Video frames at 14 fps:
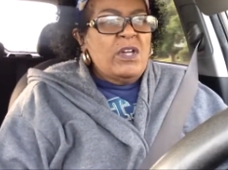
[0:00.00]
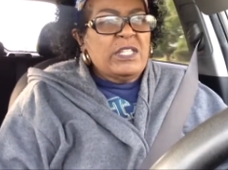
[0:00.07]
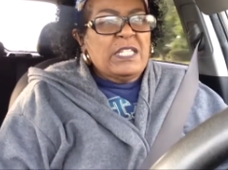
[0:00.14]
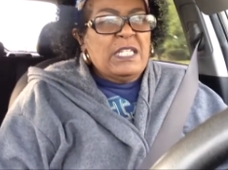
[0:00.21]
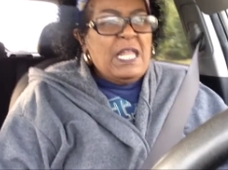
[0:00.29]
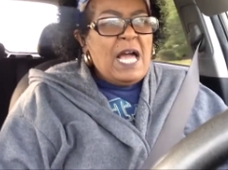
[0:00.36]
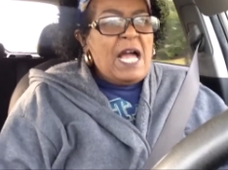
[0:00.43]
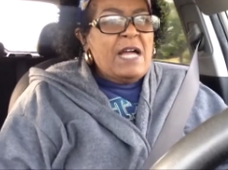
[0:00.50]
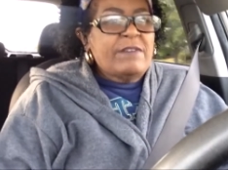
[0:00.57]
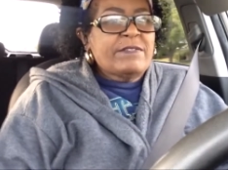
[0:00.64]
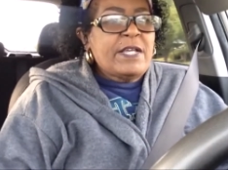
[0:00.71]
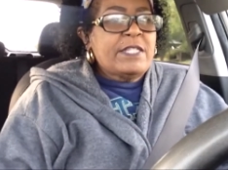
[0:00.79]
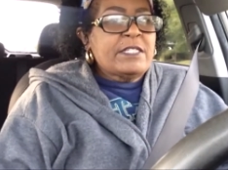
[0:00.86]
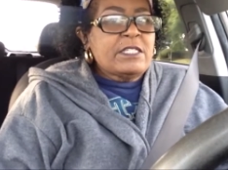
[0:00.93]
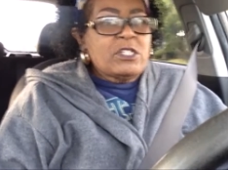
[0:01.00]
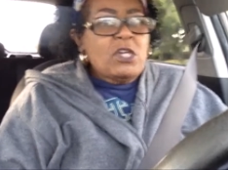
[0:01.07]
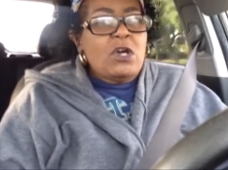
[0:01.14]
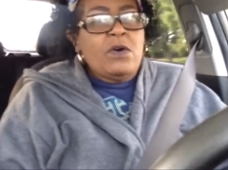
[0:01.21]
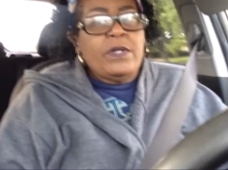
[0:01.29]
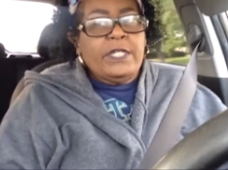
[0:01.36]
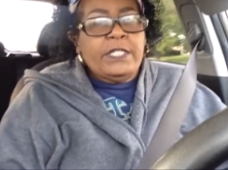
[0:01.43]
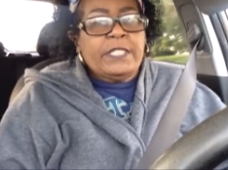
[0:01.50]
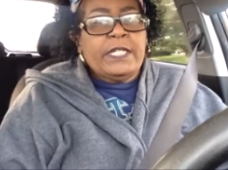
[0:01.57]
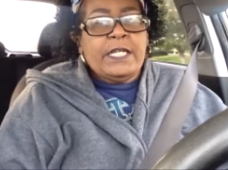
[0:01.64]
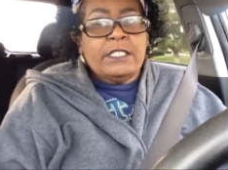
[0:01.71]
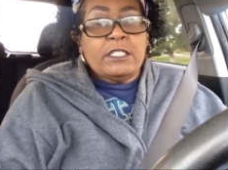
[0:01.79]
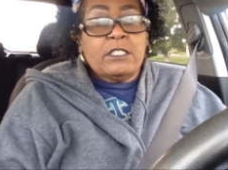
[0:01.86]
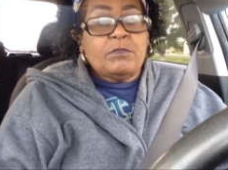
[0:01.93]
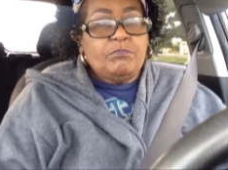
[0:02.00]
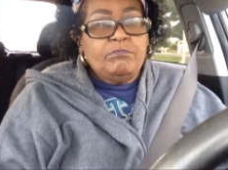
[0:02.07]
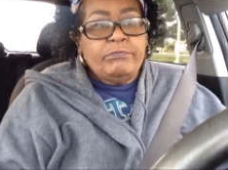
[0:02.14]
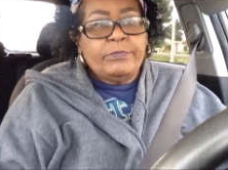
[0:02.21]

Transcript: some lives I just go in and I just